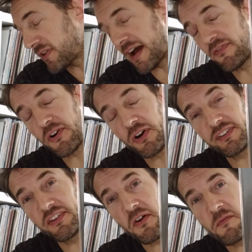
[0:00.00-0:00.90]
I
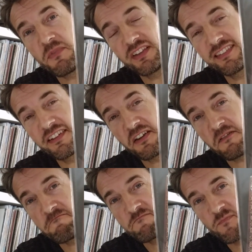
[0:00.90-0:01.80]
forgot, but
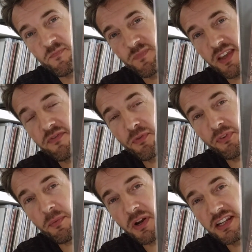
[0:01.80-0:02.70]
through
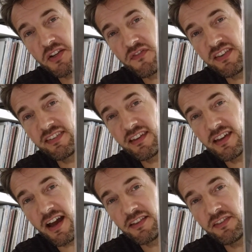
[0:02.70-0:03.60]
somebody in the
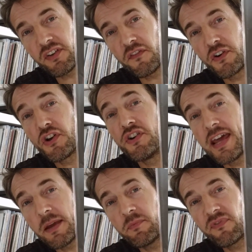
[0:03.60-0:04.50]
BC. I discovered her
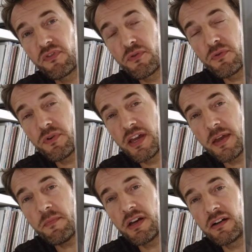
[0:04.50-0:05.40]
name through
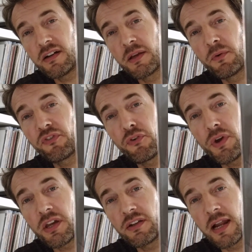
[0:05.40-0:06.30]
him. He was
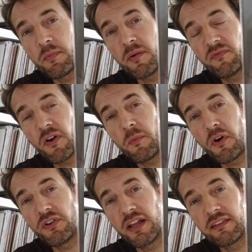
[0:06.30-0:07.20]
showing an album from
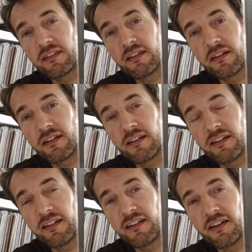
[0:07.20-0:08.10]
her that
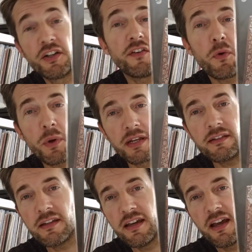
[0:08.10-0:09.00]

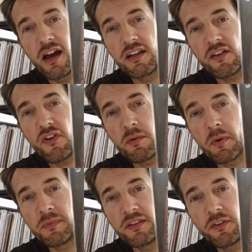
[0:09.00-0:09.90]
another
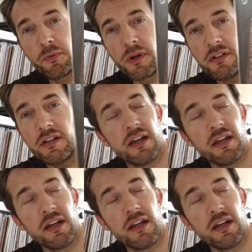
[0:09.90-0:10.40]
album than this one.